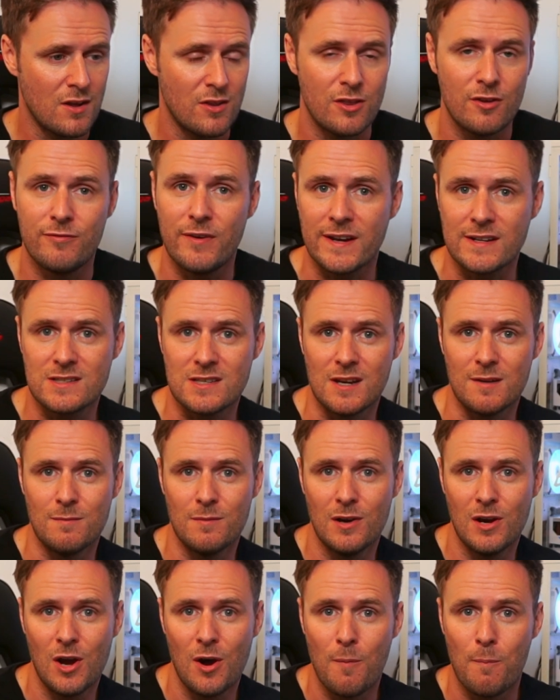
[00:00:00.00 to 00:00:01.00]
the victim
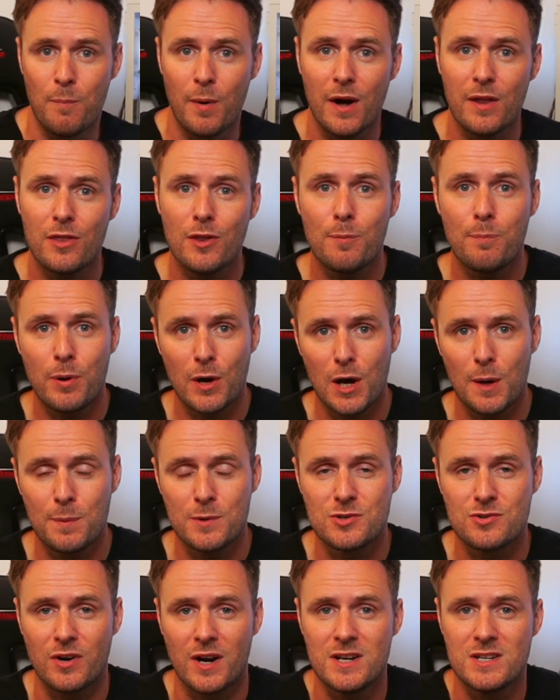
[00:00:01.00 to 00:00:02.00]
but the
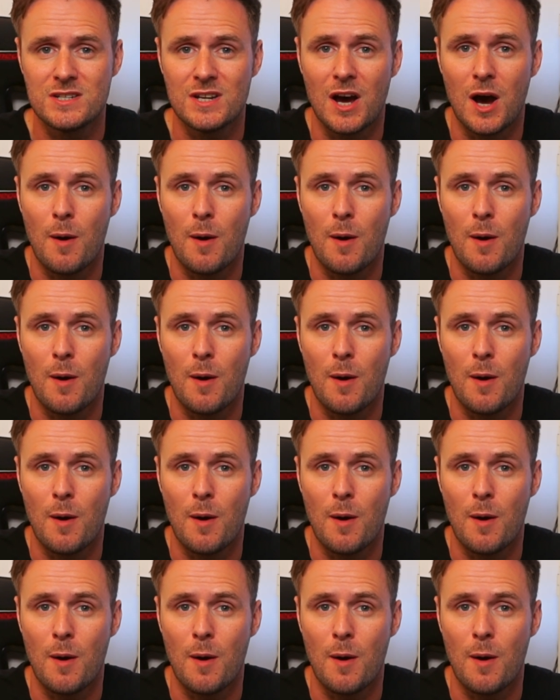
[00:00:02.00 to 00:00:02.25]
perpetrator,